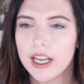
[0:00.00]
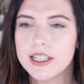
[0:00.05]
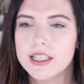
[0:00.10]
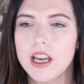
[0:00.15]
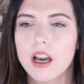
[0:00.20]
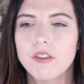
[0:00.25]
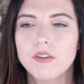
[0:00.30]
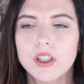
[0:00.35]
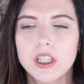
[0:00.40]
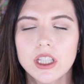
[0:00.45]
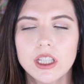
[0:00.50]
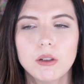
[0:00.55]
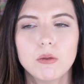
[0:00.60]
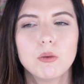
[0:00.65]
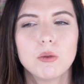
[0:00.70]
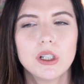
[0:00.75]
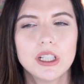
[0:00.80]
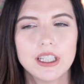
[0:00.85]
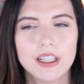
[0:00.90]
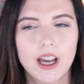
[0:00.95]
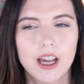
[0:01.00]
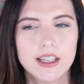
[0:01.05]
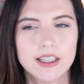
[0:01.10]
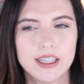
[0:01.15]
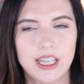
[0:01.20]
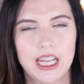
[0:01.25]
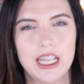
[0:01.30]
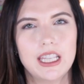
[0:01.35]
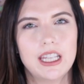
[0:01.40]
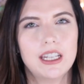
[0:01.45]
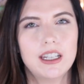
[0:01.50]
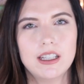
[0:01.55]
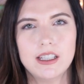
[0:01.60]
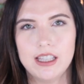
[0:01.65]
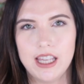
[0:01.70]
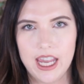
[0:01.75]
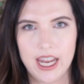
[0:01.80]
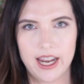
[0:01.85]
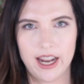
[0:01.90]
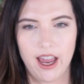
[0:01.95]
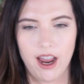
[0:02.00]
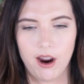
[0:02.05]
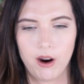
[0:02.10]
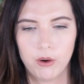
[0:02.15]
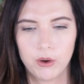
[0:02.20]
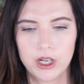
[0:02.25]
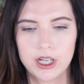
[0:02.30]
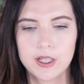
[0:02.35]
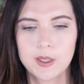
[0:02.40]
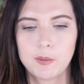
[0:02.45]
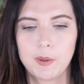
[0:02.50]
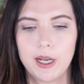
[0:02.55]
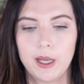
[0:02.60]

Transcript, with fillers: I definitely would not say that it is 8 hours,